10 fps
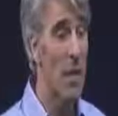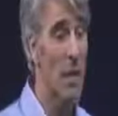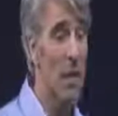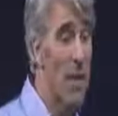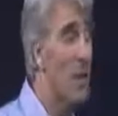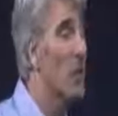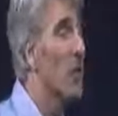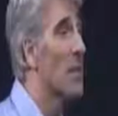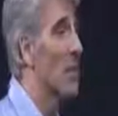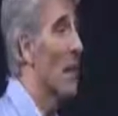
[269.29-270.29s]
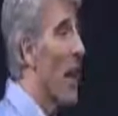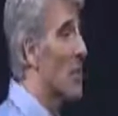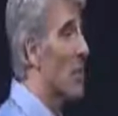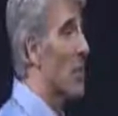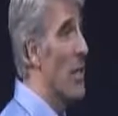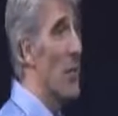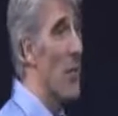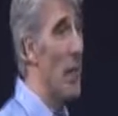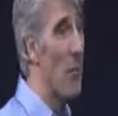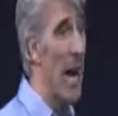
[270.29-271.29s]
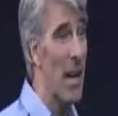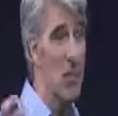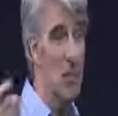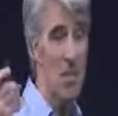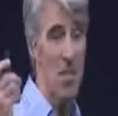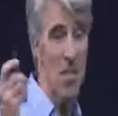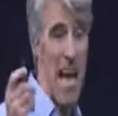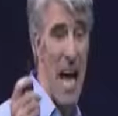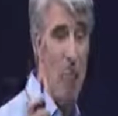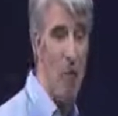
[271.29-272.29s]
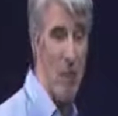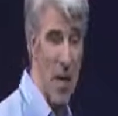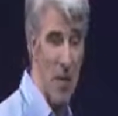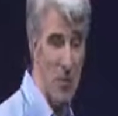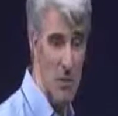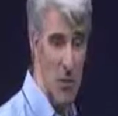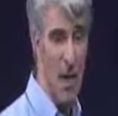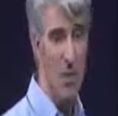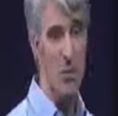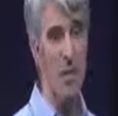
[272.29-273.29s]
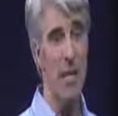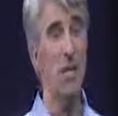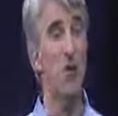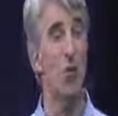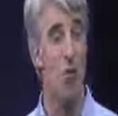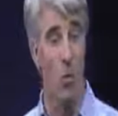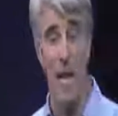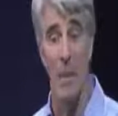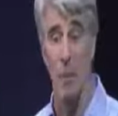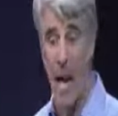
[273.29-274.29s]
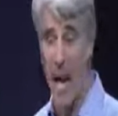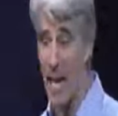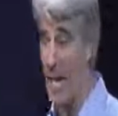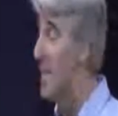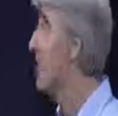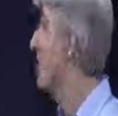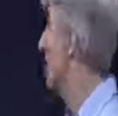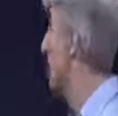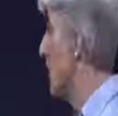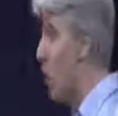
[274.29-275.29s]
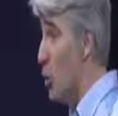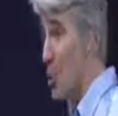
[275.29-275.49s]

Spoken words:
screen or want to set up your Home button later, tap Customize Later in Settings.